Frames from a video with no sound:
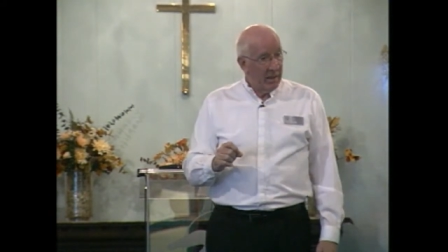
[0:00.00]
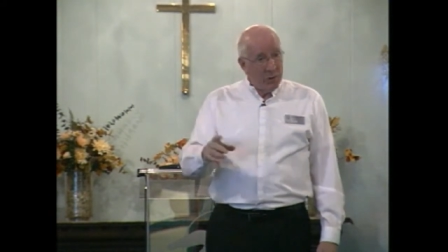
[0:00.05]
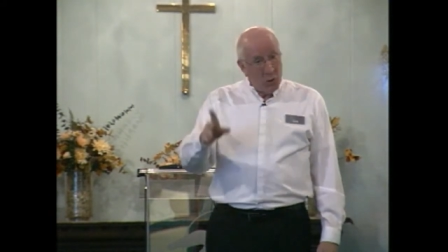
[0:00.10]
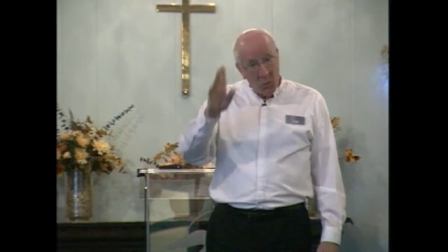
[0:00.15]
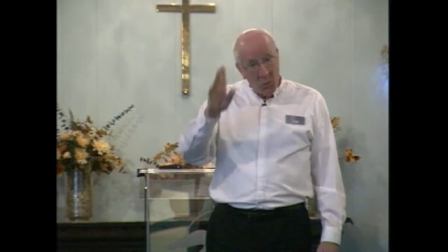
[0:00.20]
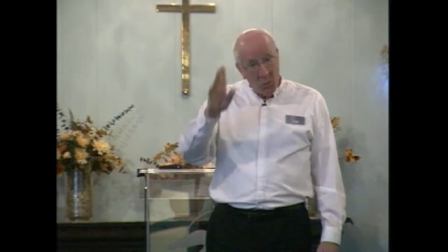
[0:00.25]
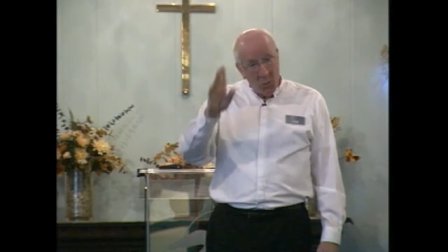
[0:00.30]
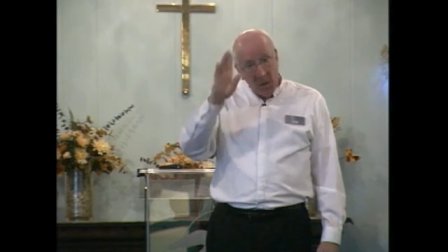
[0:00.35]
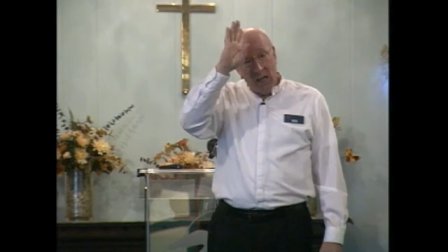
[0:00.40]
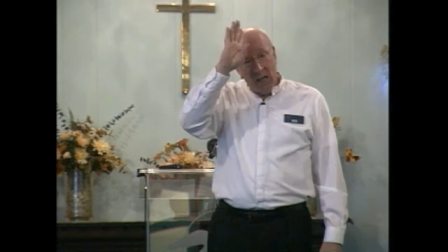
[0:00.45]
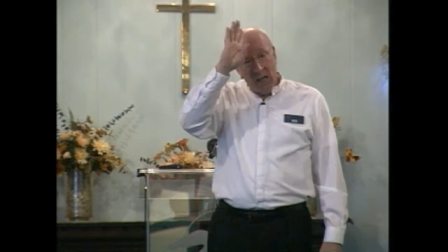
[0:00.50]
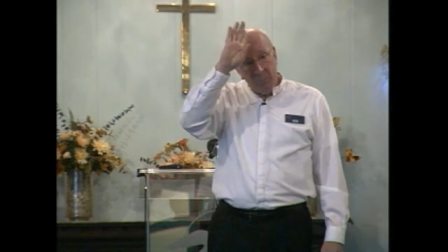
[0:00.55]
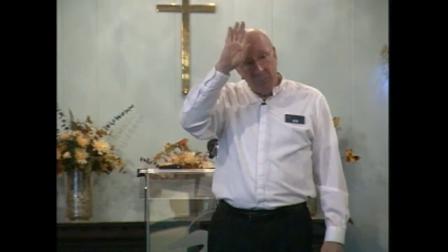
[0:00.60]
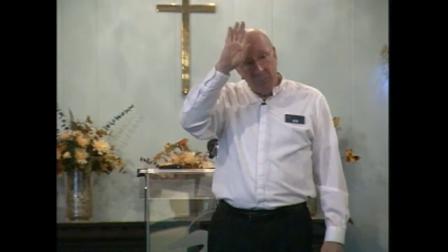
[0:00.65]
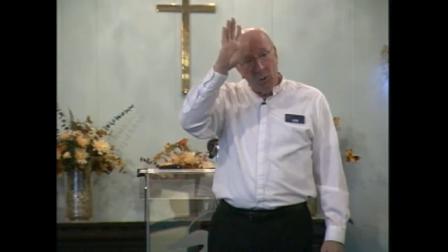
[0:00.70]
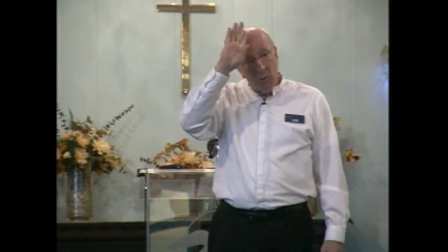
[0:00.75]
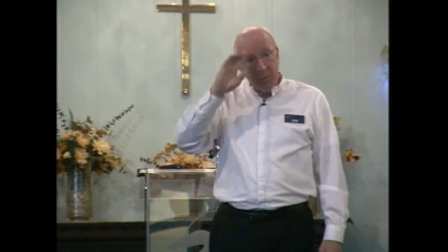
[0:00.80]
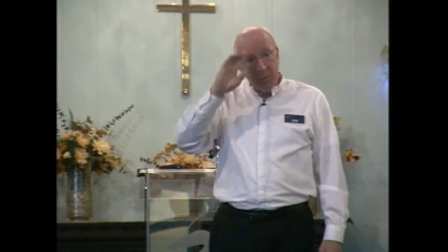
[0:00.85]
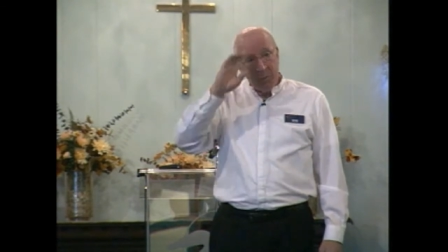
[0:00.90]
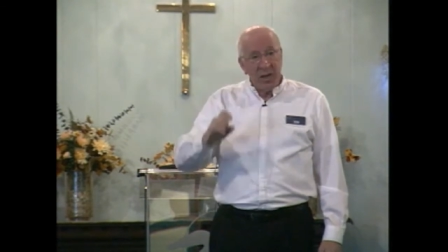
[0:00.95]
You have that
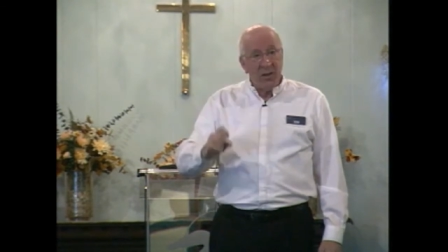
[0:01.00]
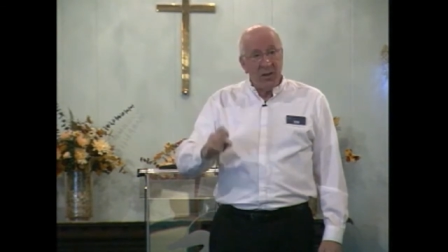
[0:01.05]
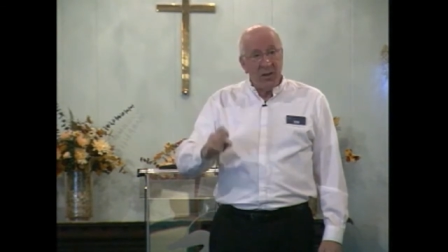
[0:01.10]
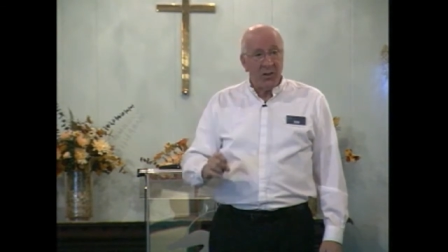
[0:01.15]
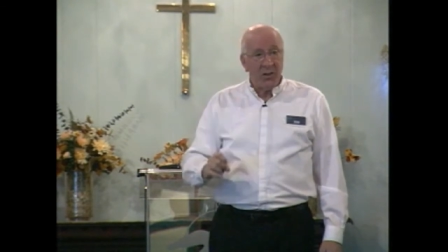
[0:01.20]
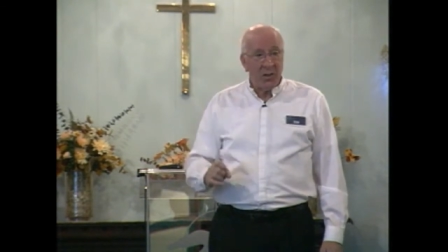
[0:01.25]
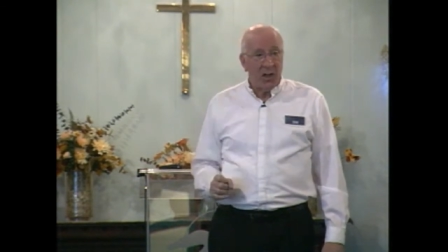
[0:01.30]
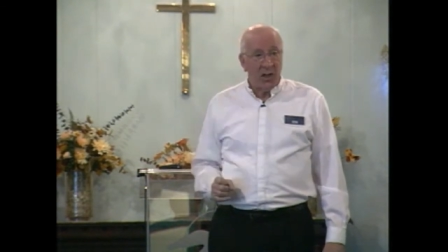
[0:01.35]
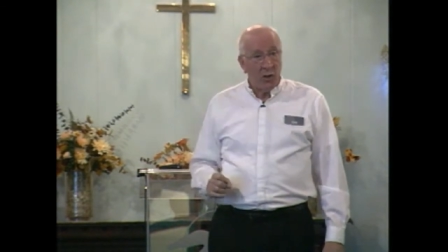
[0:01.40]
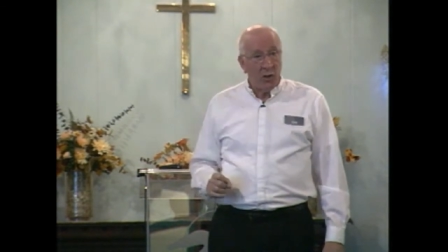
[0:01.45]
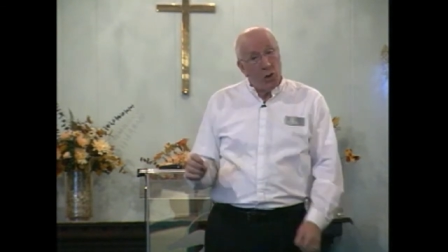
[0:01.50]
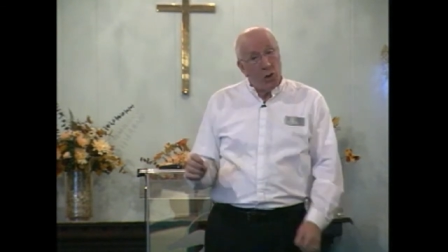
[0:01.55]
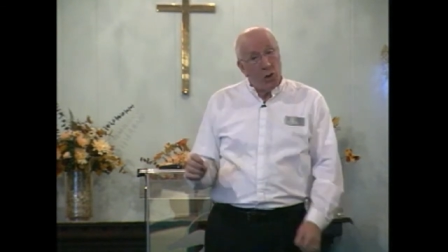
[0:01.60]
Moses piece in you.